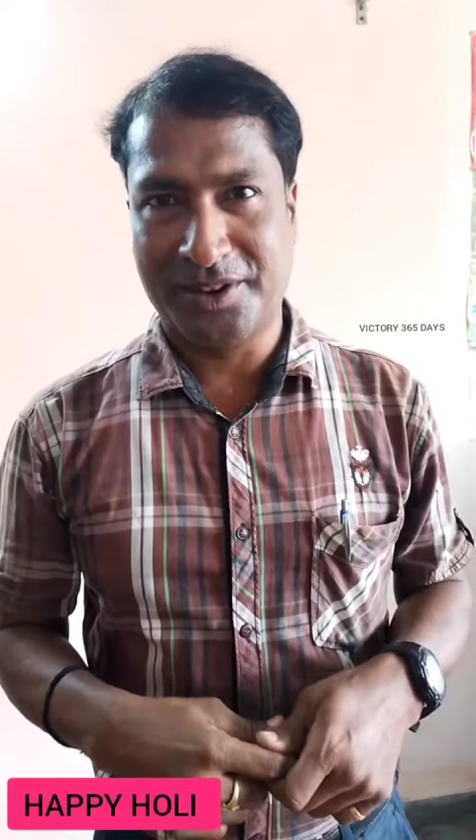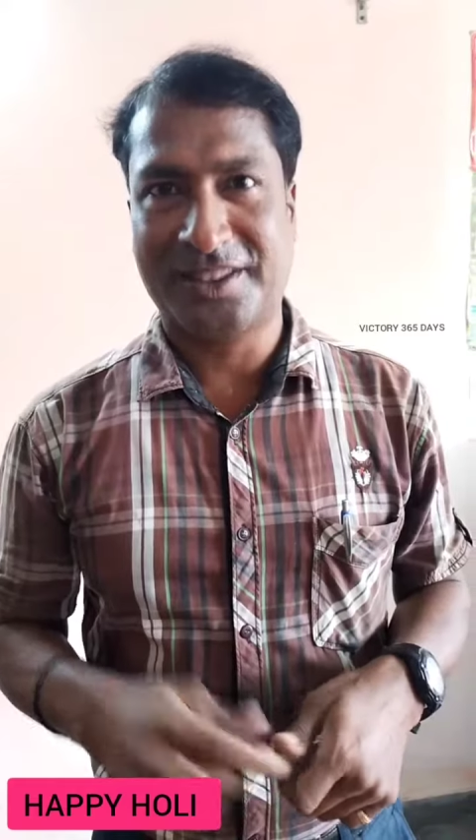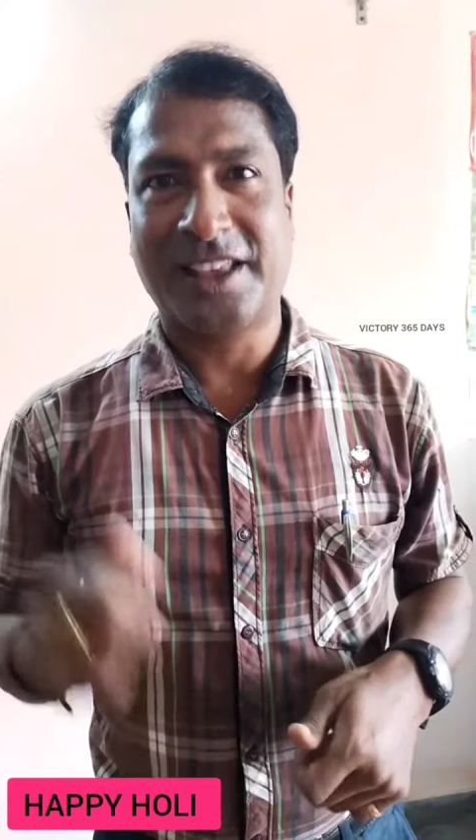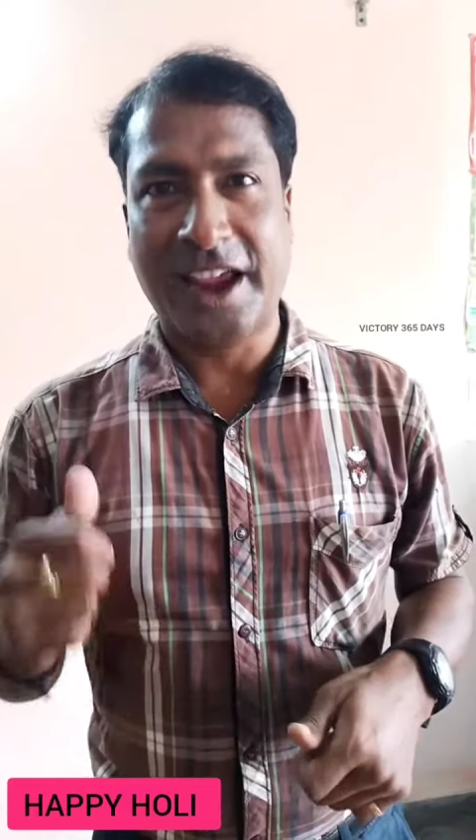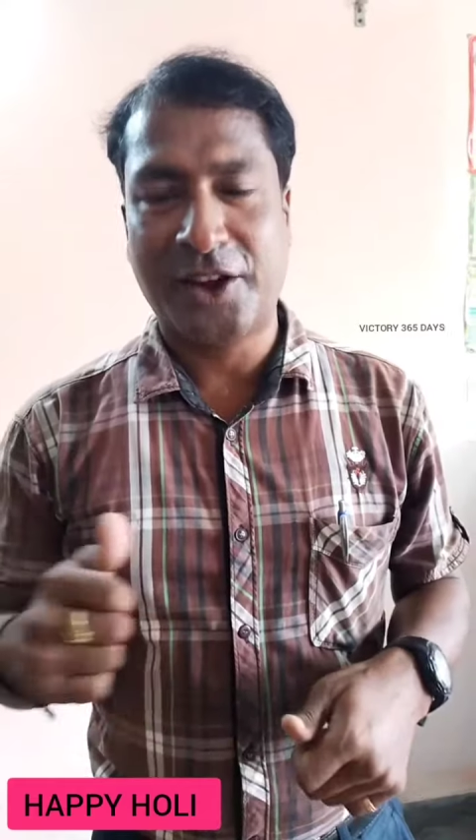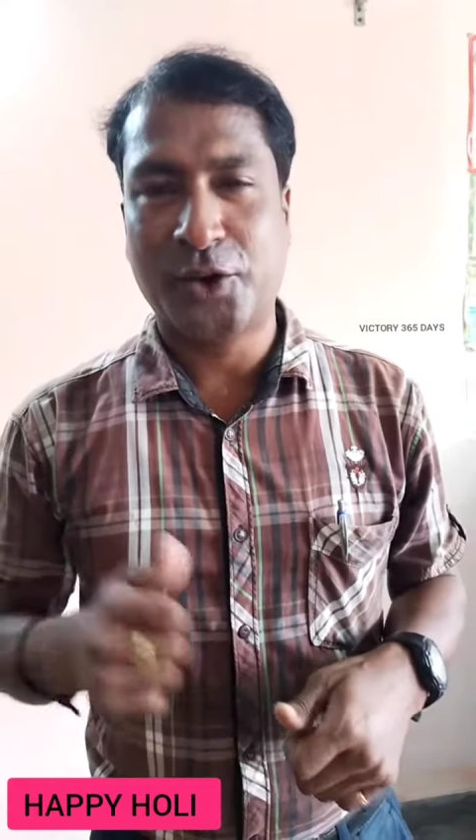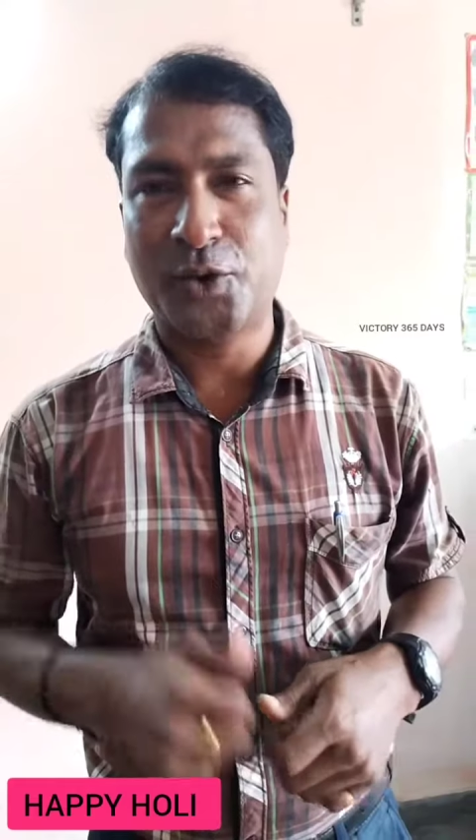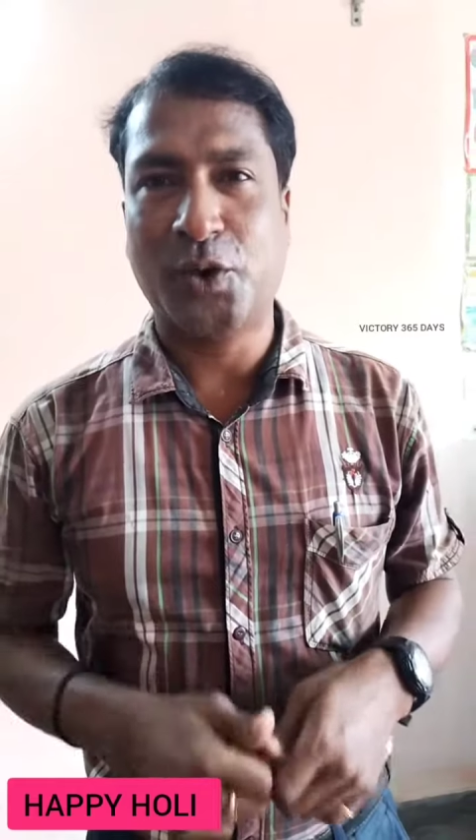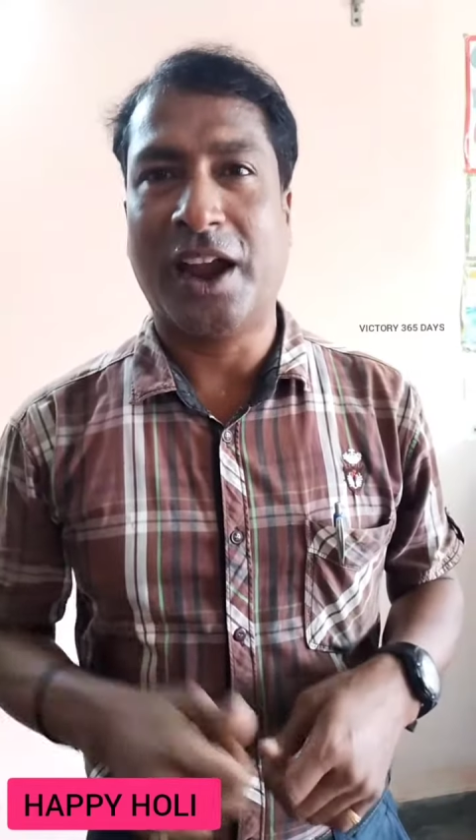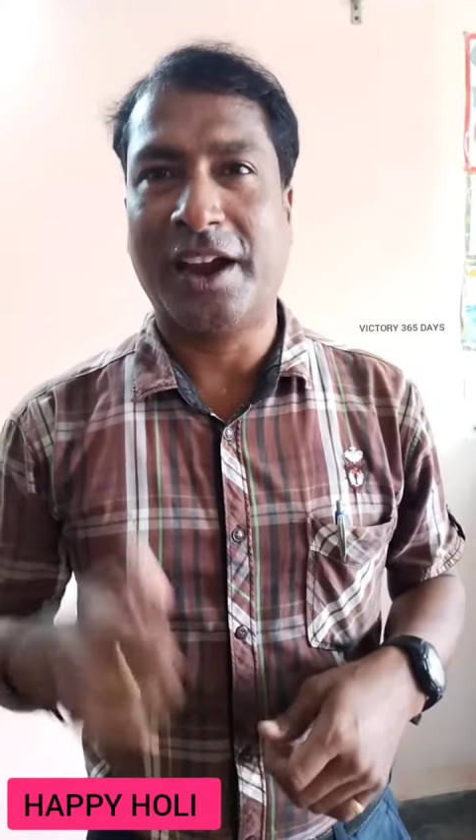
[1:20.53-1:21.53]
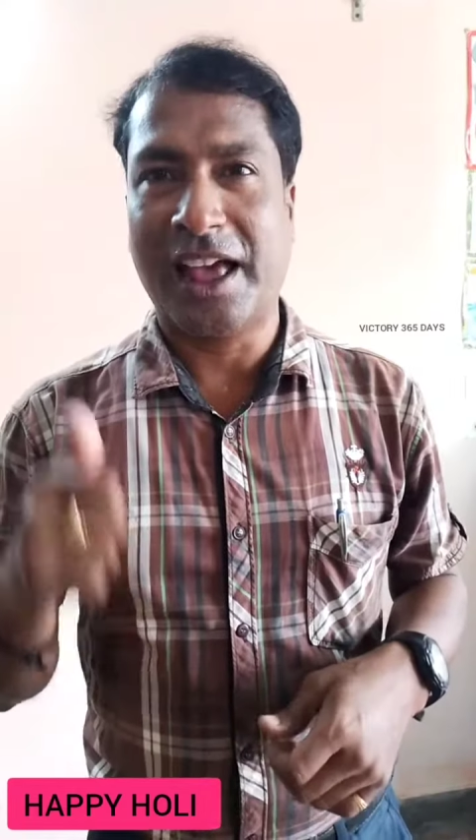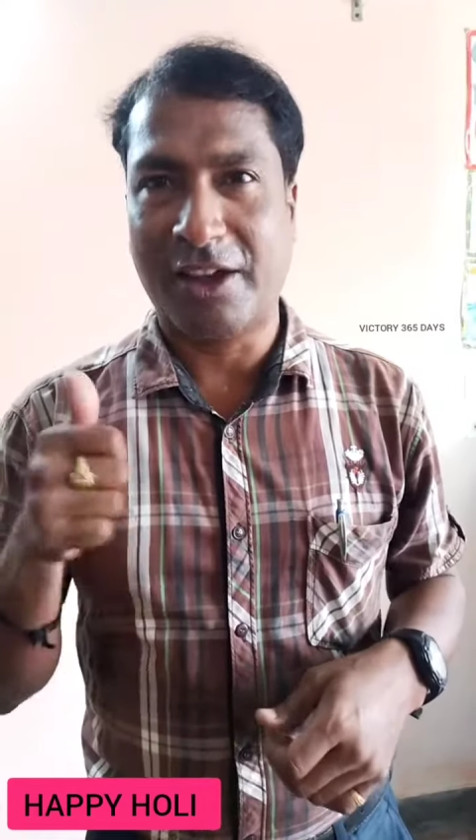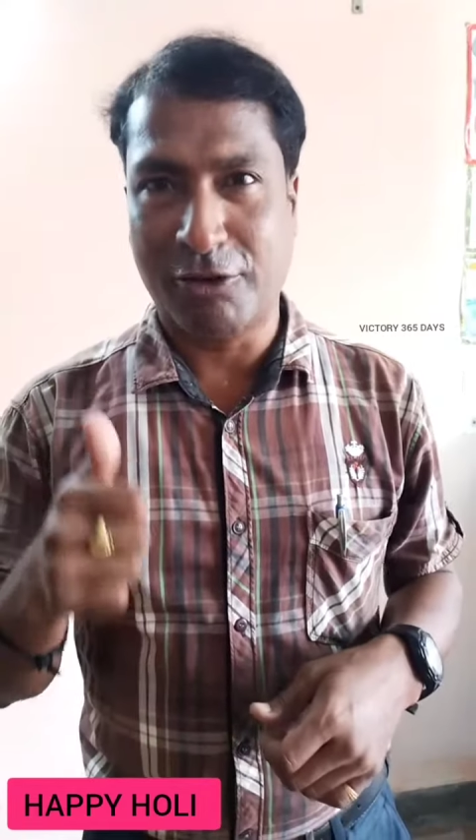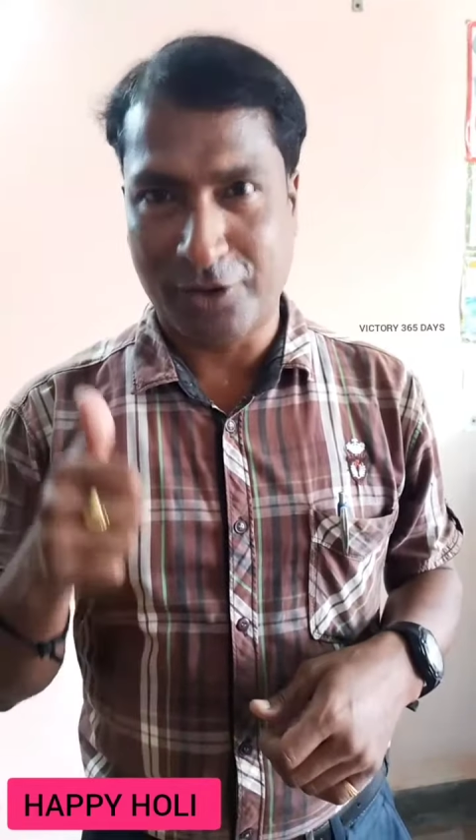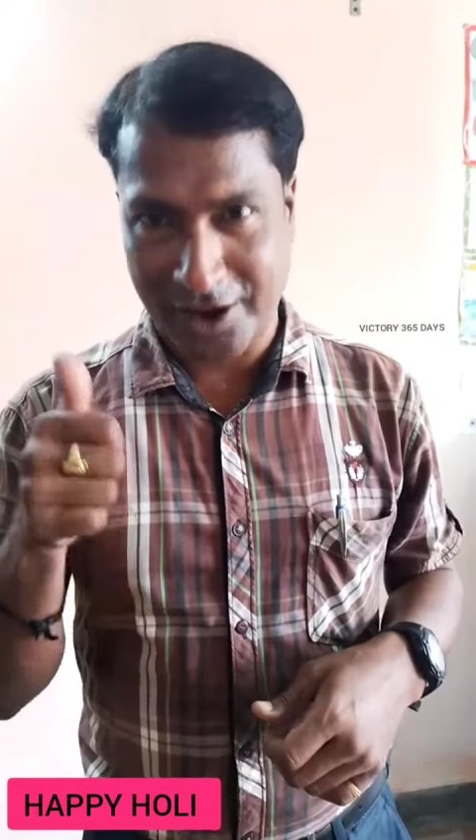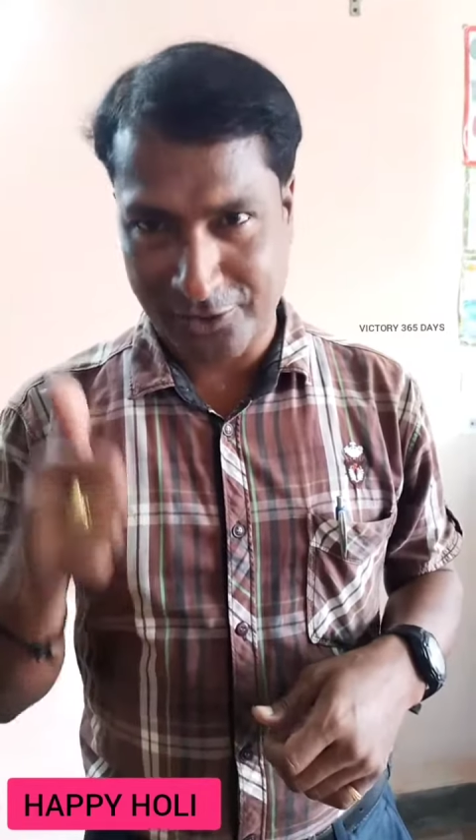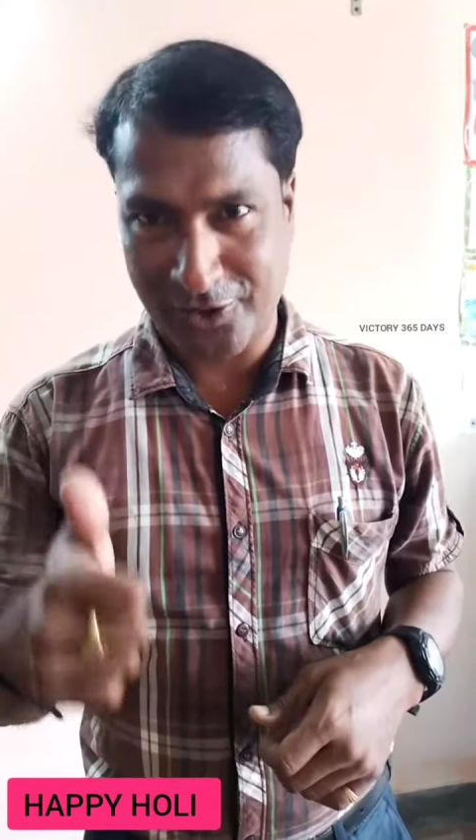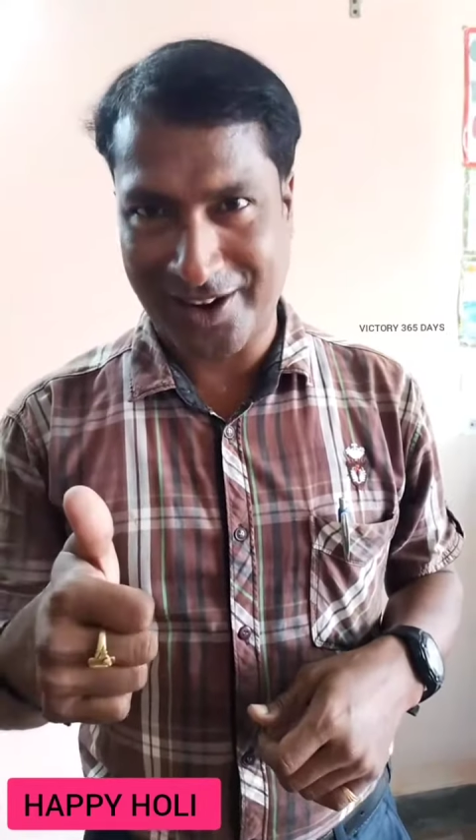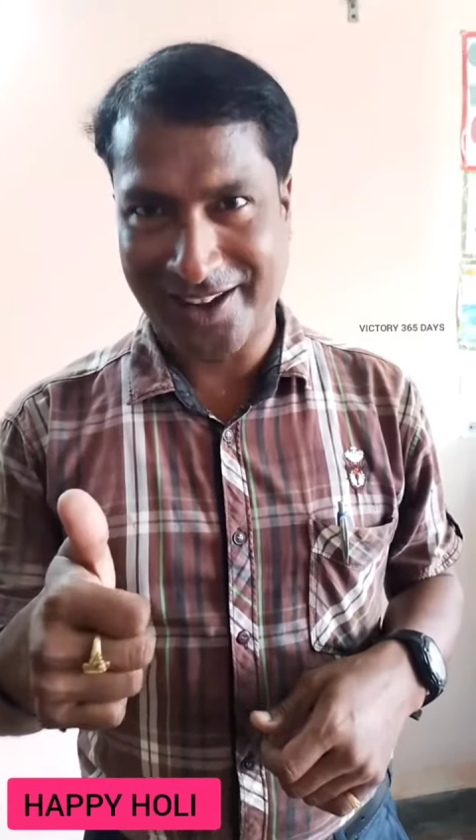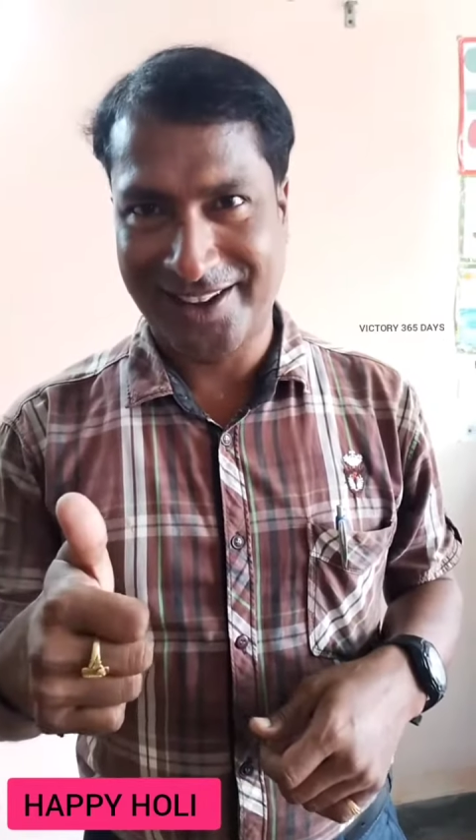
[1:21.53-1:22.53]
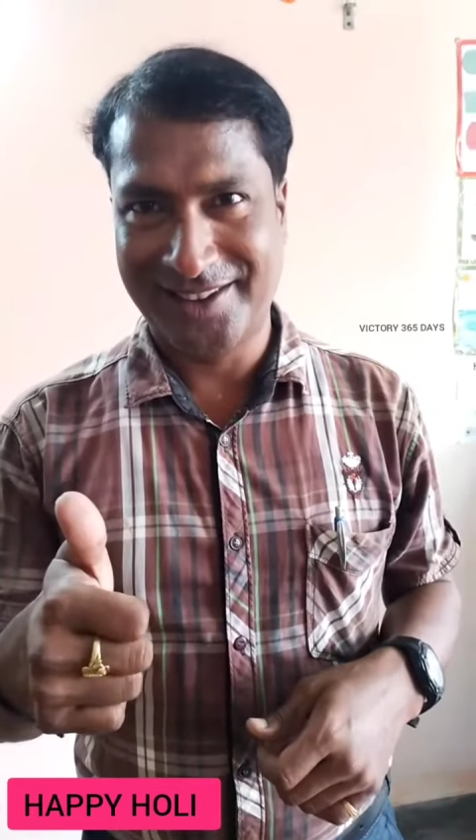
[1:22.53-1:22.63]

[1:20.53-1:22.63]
Thank you and have a wonderful day.